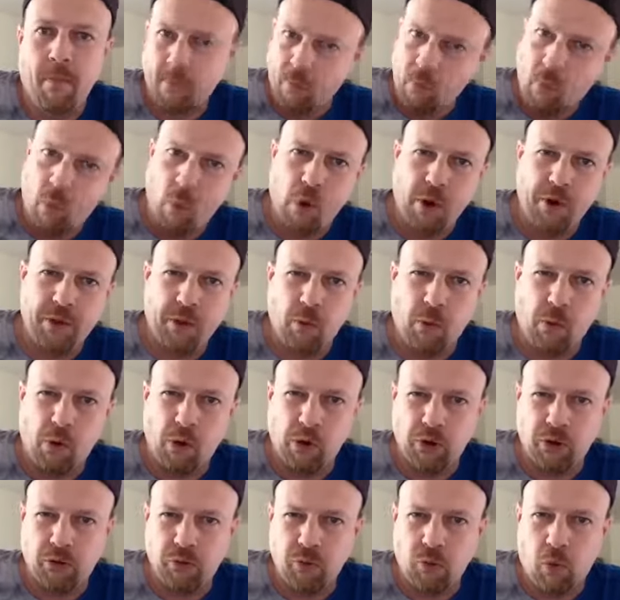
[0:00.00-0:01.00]
Ward, the
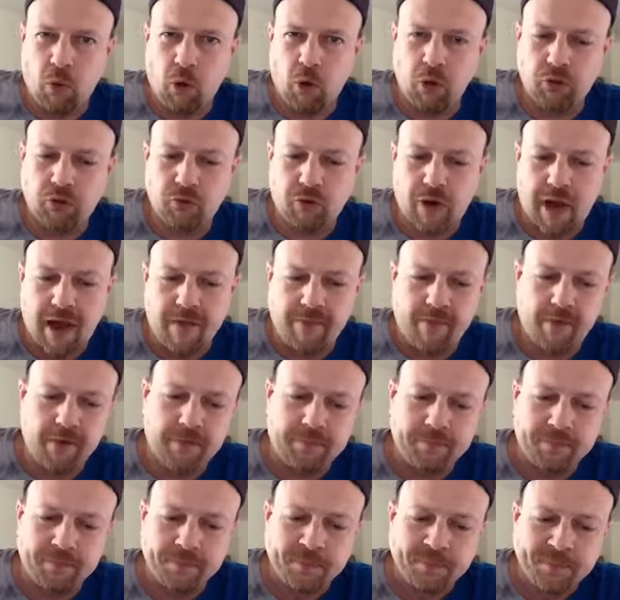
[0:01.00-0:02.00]
world traveler.
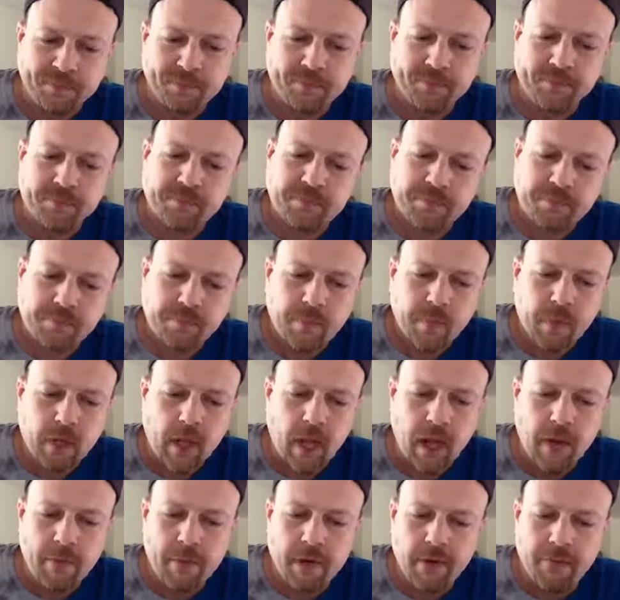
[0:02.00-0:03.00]

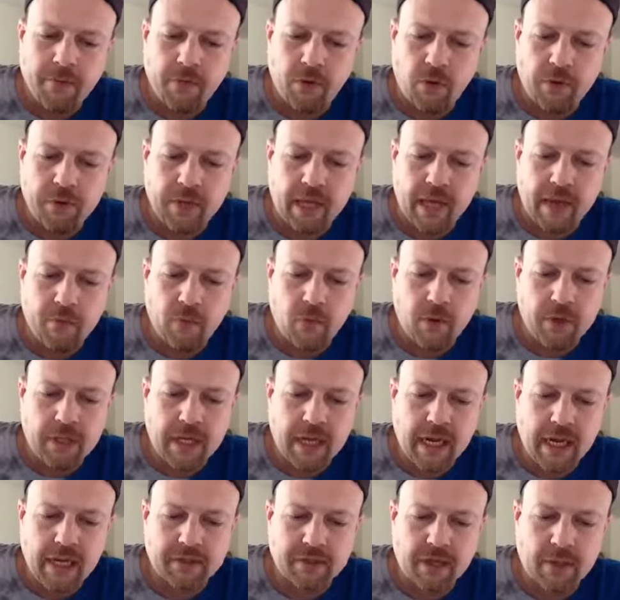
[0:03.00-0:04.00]
I'm here for only 8 more
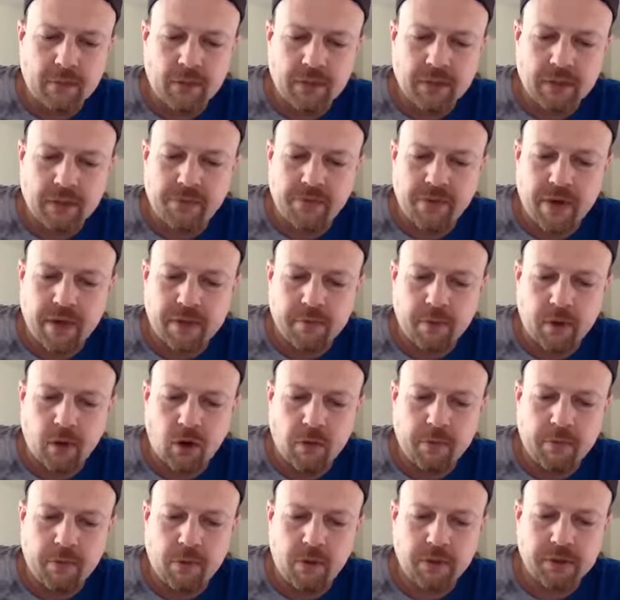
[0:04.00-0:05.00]
days, and I must confess my
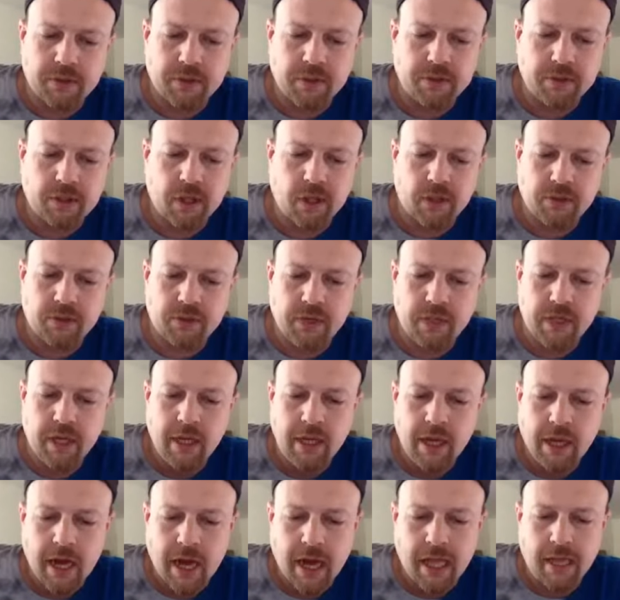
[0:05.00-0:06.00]
heart belongs to this country
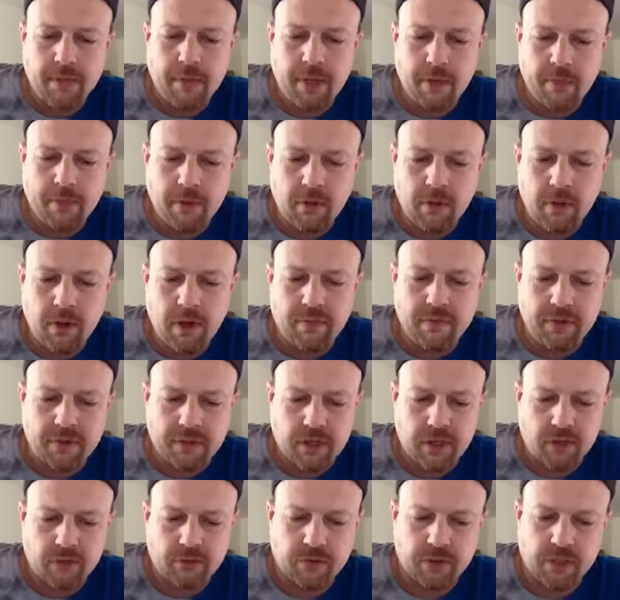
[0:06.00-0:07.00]
and the people of this
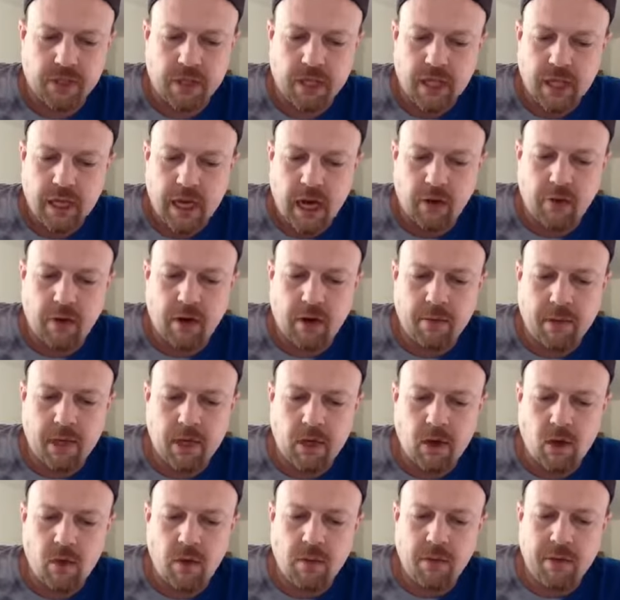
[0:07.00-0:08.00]
country. I credit
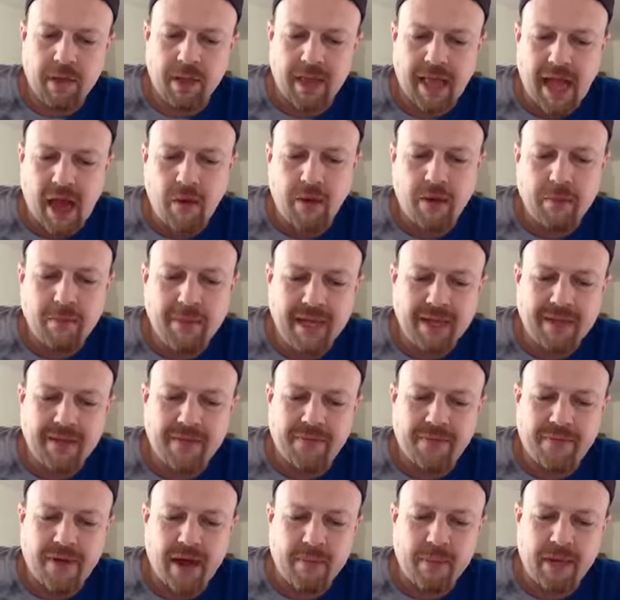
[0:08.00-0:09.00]
Mongolia with allowing me to
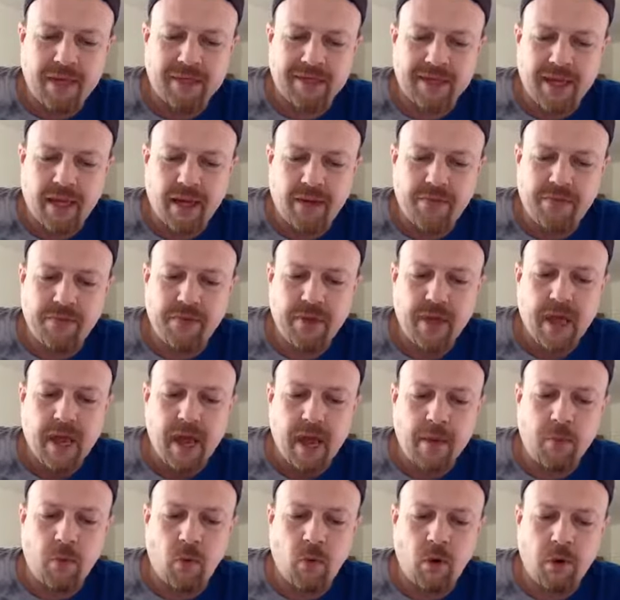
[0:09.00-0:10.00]
find myself,
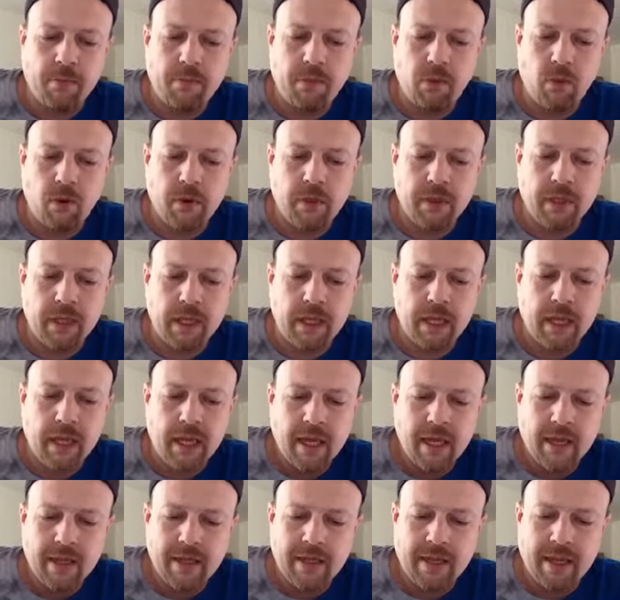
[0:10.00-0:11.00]
and more importantly,
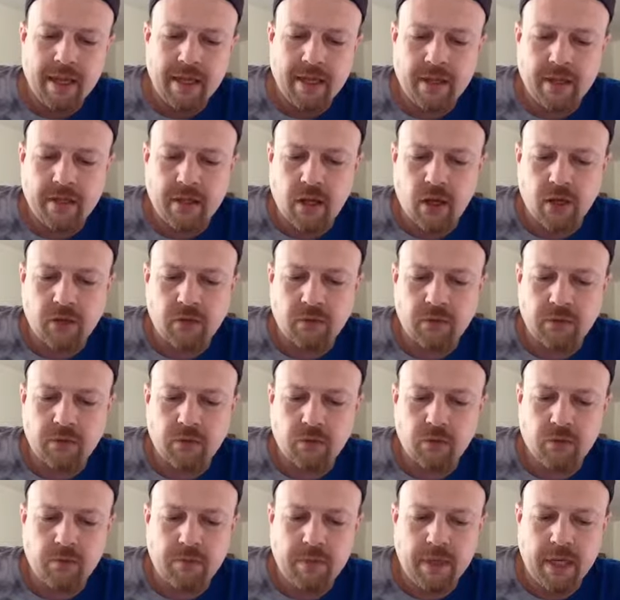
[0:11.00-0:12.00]
get in touch with
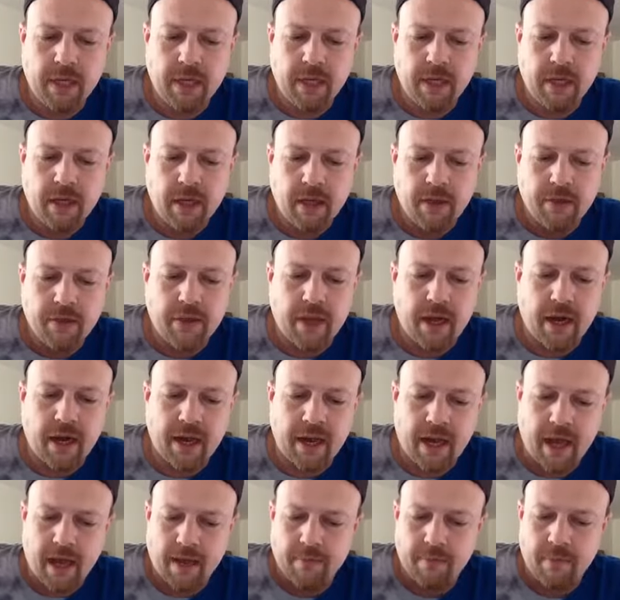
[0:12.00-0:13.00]
true being that I
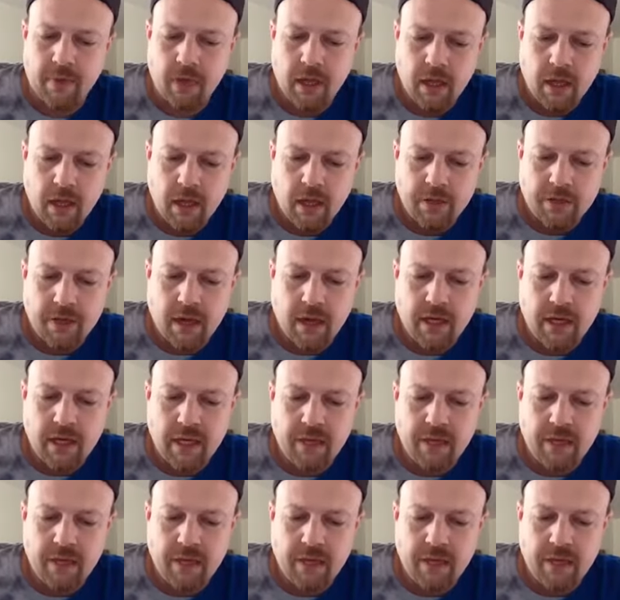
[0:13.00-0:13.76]
am. Not